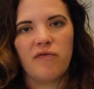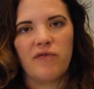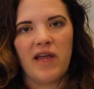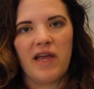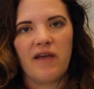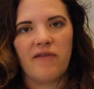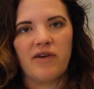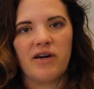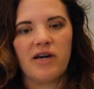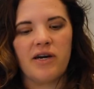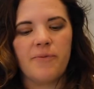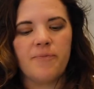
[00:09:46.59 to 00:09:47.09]

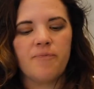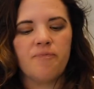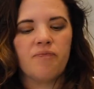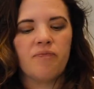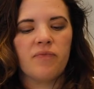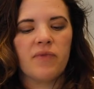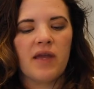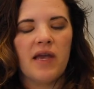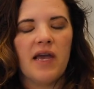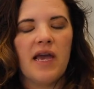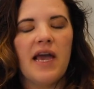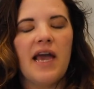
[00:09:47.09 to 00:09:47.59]
flavor.
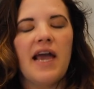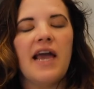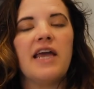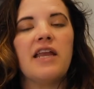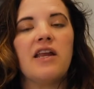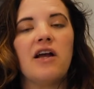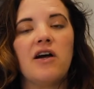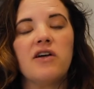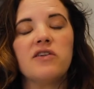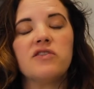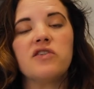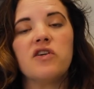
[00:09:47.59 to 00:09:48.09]

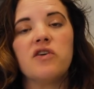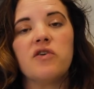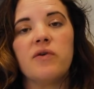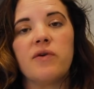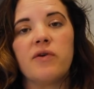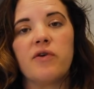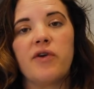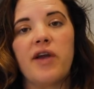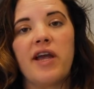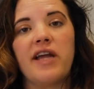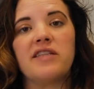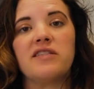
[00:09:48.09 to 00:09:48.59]
It
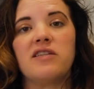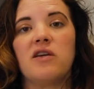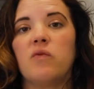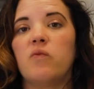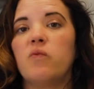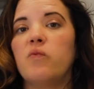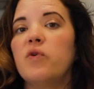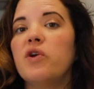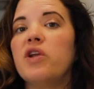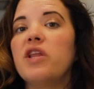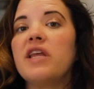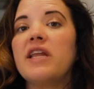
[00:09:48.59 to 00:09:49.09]
also creates a
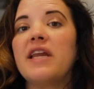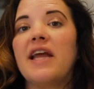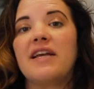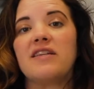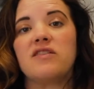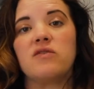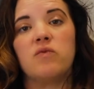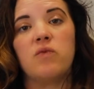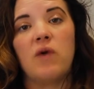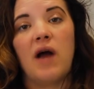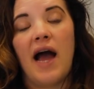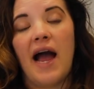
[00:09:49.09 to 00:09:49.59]
really
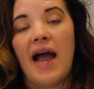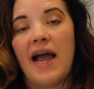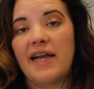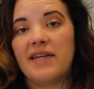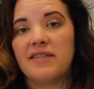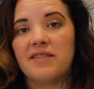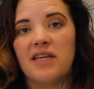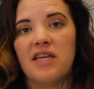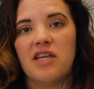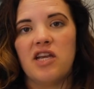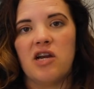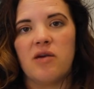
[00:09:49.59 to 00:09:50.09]
nice
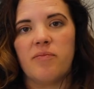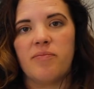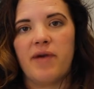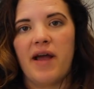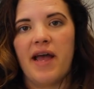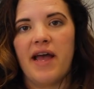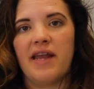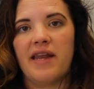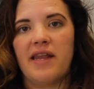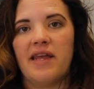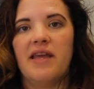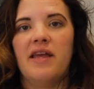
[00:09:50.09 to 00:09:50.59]
rise in your
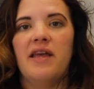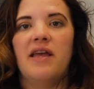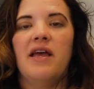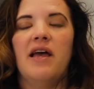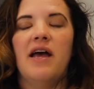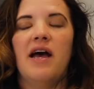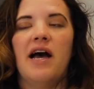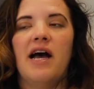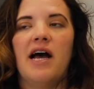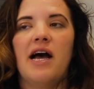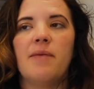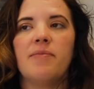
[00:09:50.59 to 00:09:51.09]
bread.
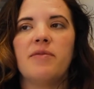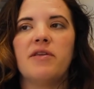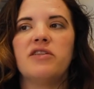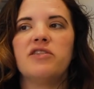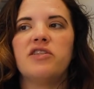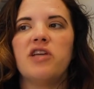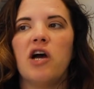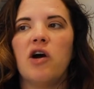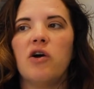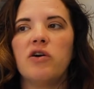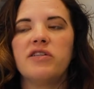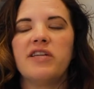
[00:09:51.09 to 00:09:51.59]
The
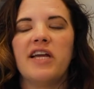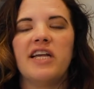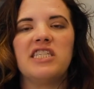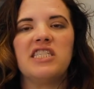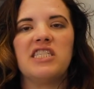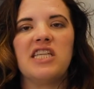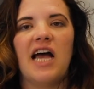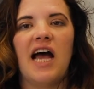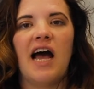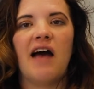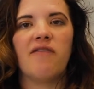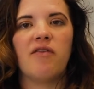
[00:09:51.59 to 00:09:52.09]
dough
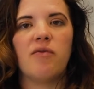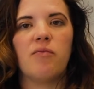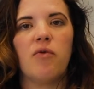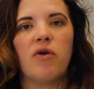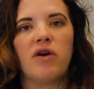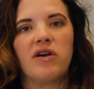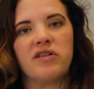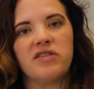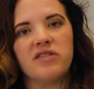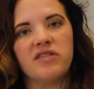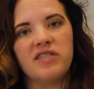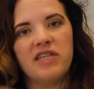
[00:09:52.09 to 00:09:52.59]
tends to have a
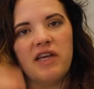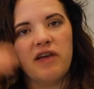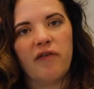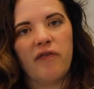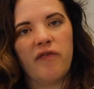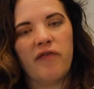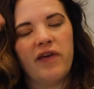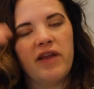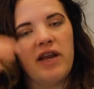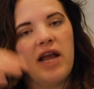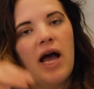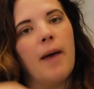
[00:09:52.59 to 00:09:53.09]
more
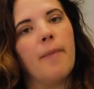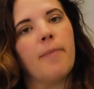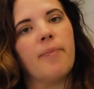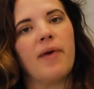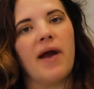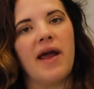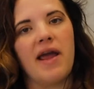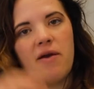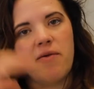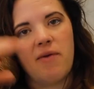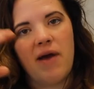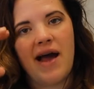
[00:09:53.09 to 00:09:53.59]
stiff and
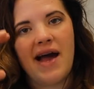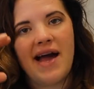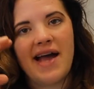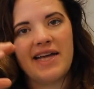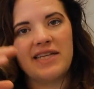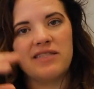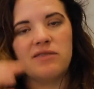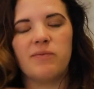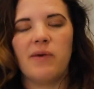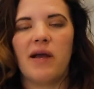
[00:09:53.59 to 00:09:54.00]
upright rise